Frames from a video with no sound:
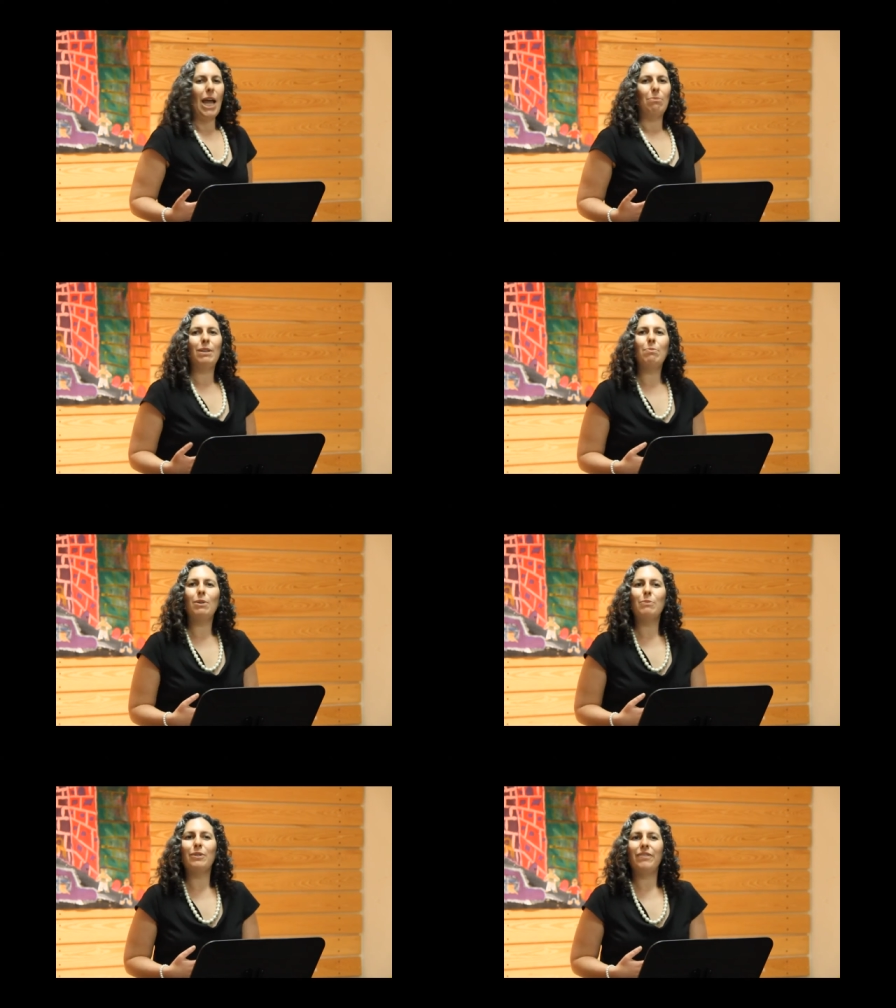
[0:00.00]
and
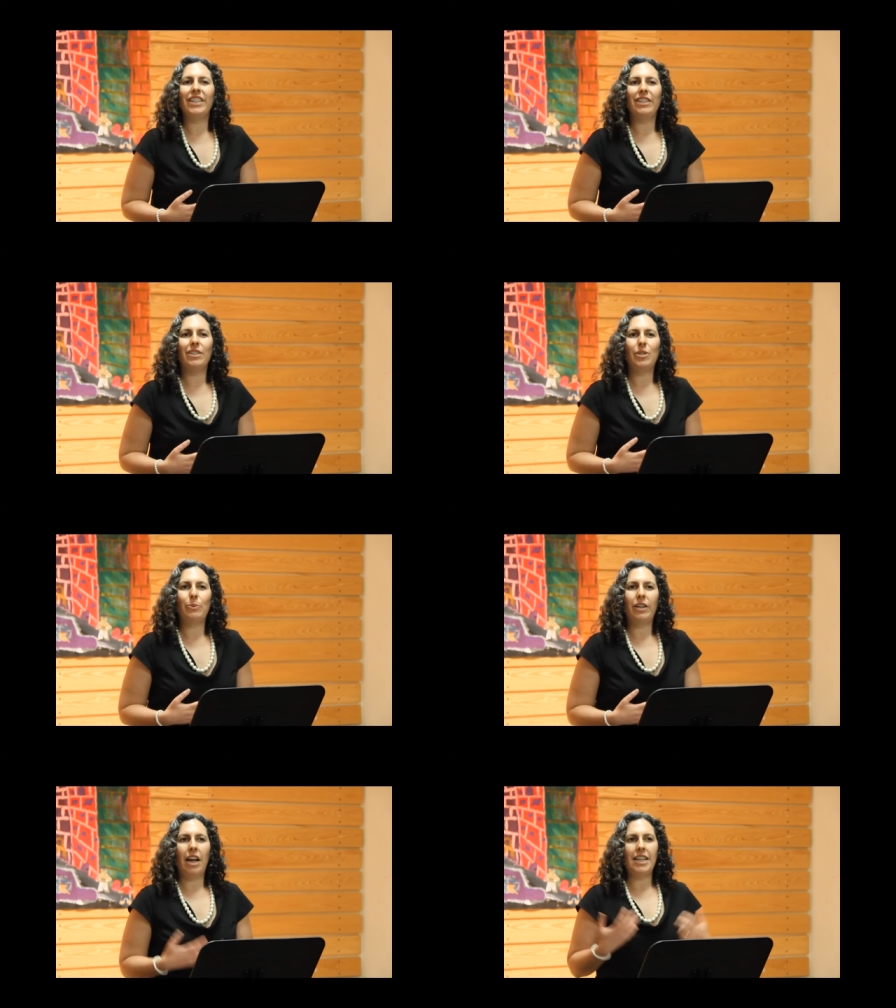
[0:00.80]
people move here to
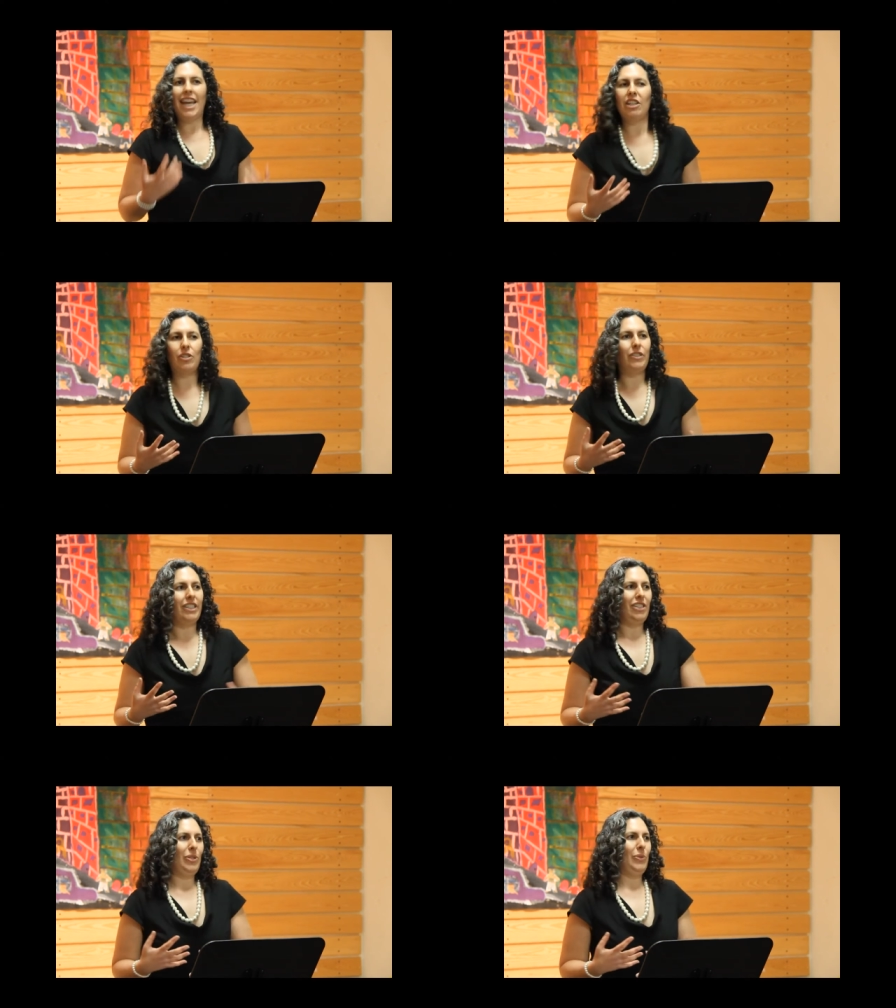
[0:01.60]
work on national
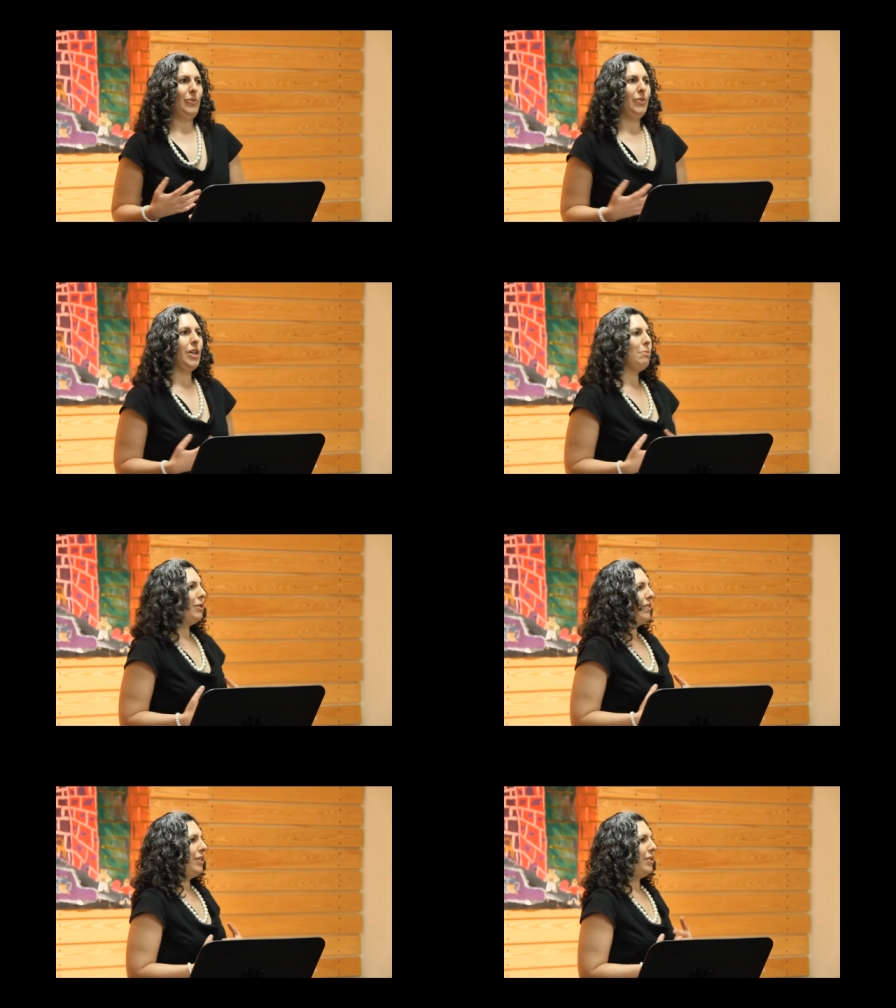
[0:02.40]
issues, or they
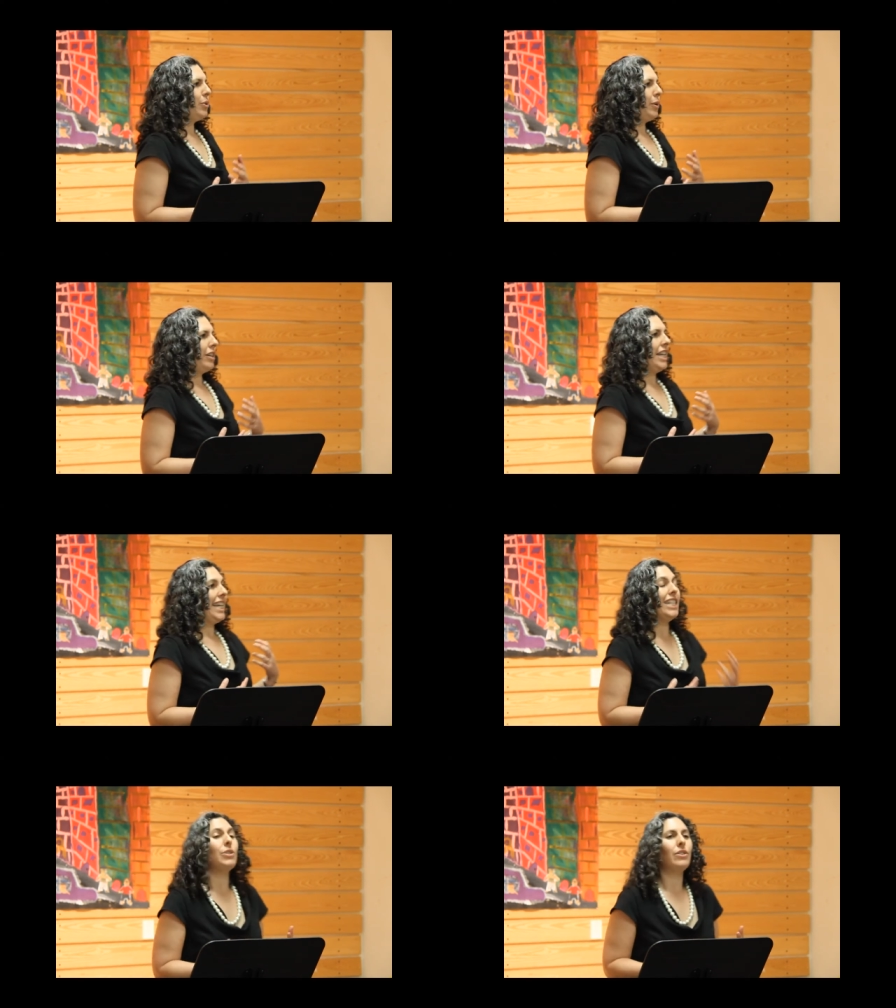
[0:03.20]
move here to work on
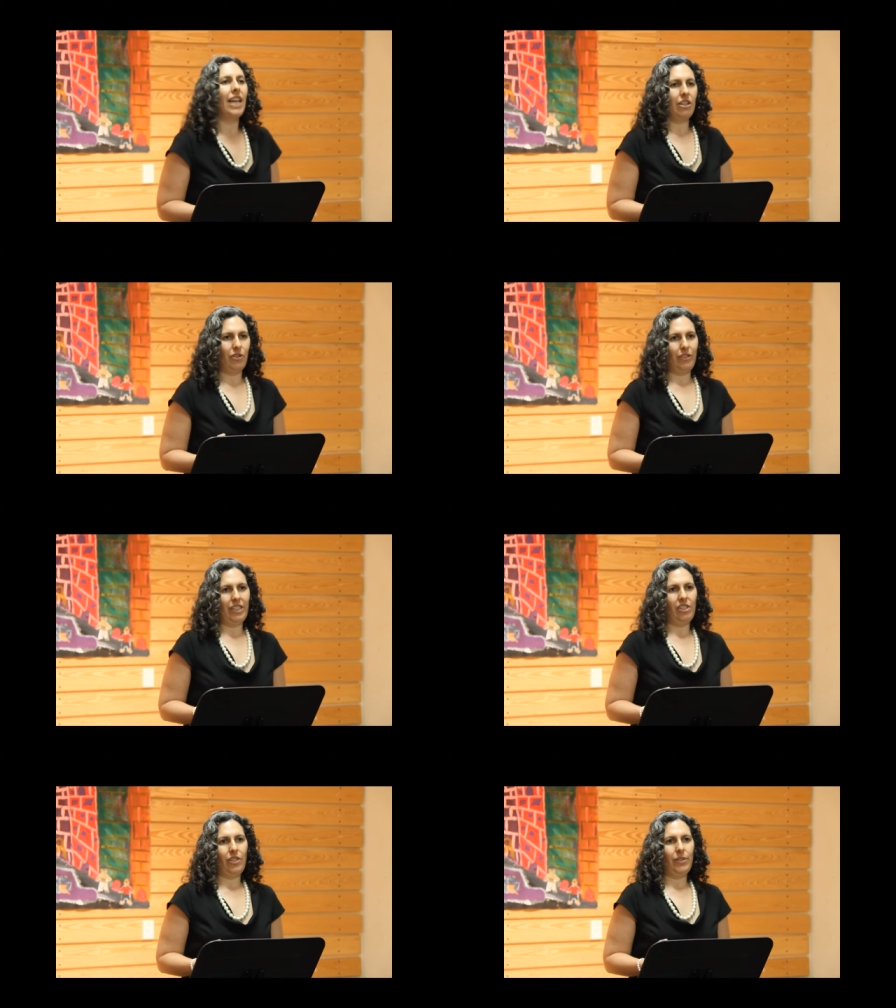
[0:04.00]
international
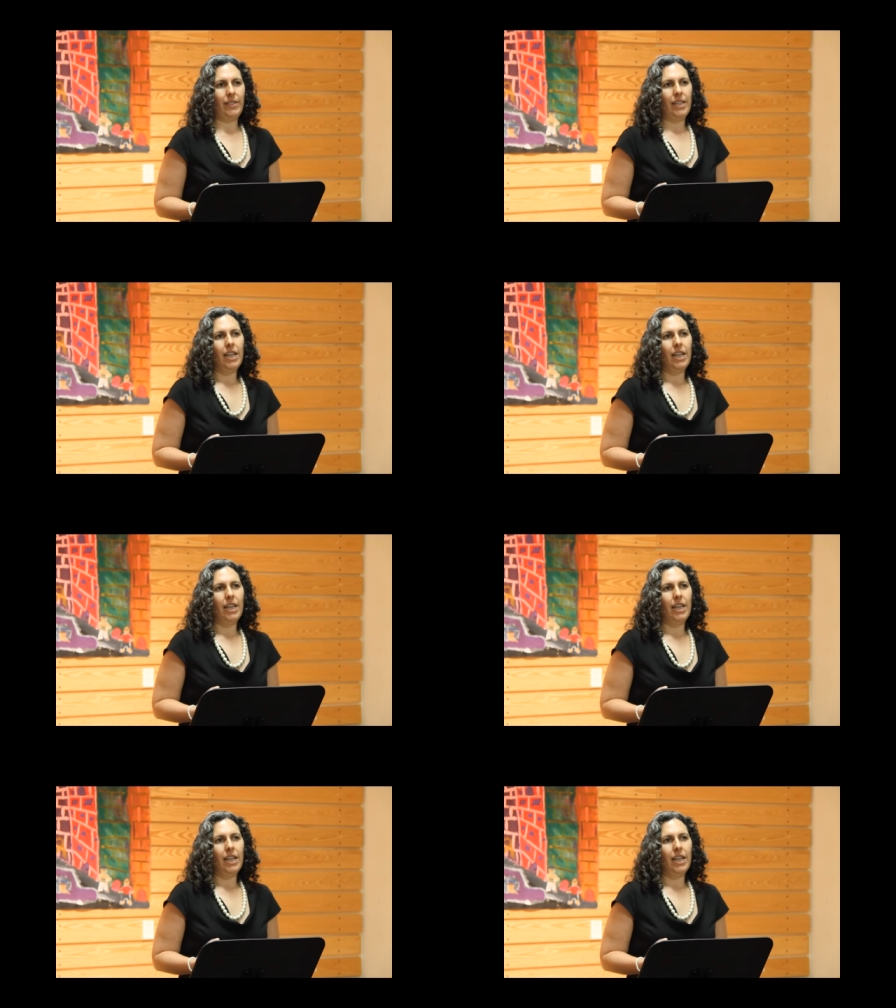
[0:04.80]
issues.